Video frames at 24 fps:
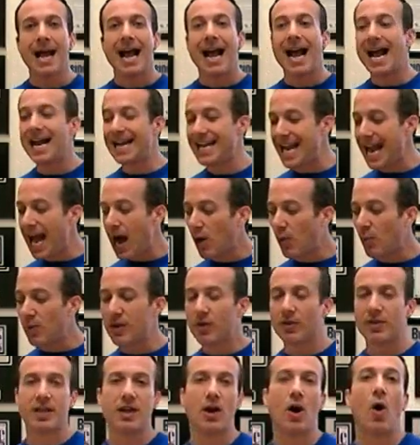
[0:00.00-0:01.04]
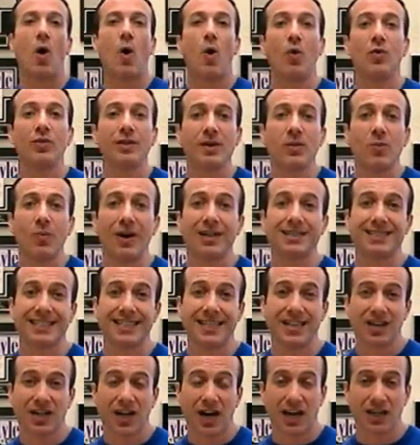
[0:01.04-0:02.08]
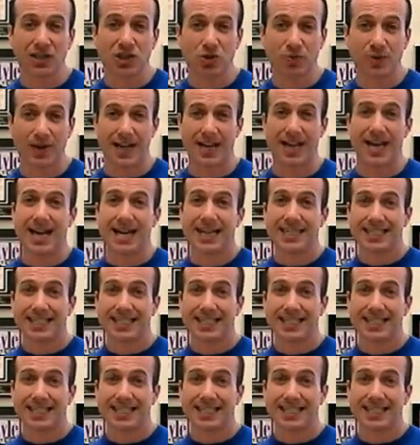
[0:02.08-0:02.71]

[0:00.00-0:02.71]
and now we are the only ones in the country